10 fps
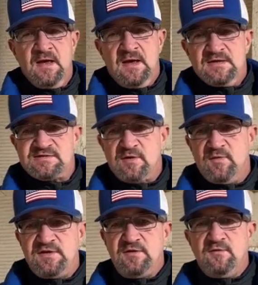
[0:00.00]
So
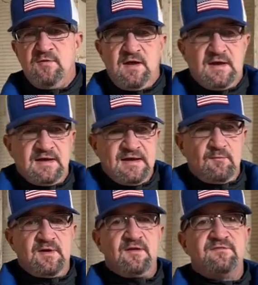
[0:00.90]
when you get
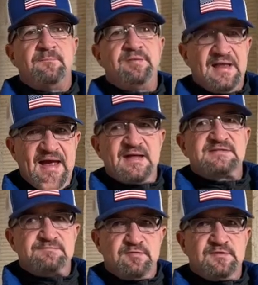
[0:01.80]
rid of the
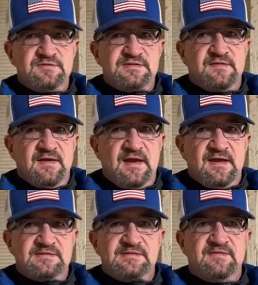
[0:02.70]
plants producing the
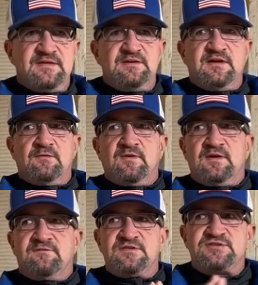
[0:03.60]
eggs, and then you get rid
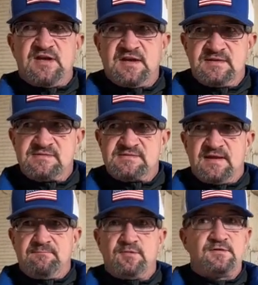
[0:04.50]
of the chickens
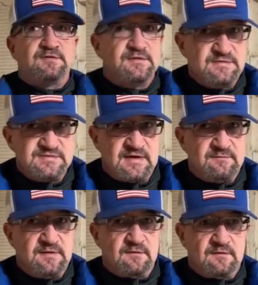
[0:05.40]
that produce
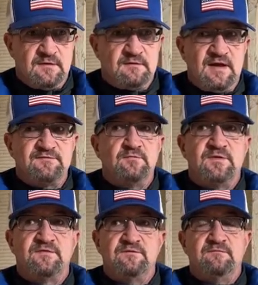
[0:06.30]
them, you're left
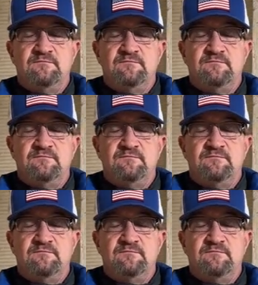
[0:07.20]
with